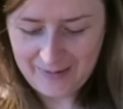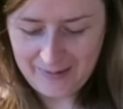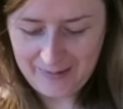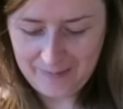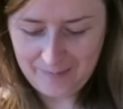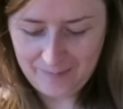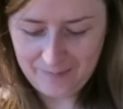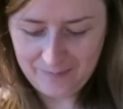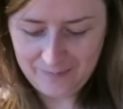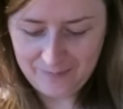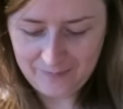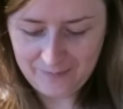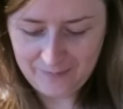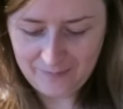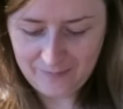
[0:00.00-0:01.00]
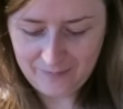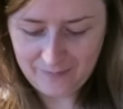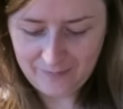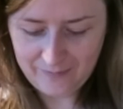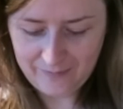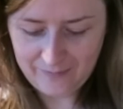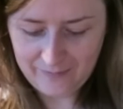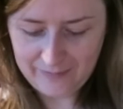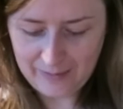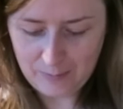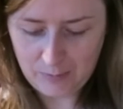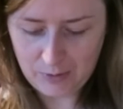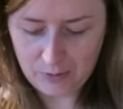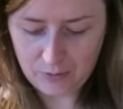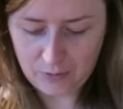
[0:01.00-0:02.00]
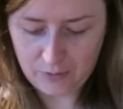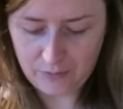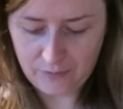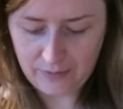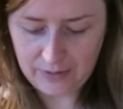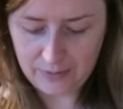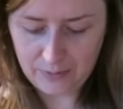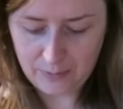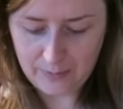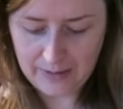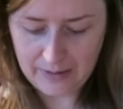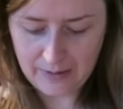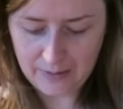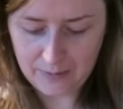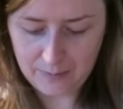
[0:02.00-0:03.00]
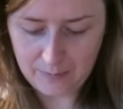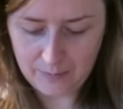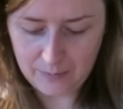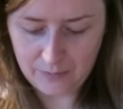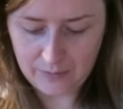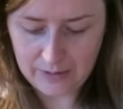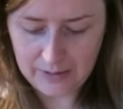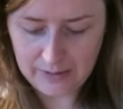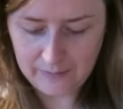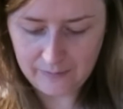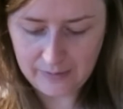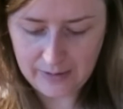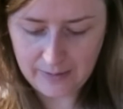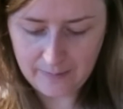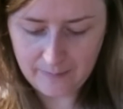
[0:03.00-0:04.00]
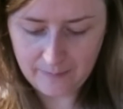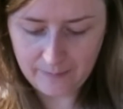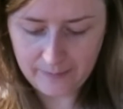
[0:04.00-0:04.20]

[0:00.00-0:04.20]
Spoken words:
And we got a coffee on the way home. It was really lovely.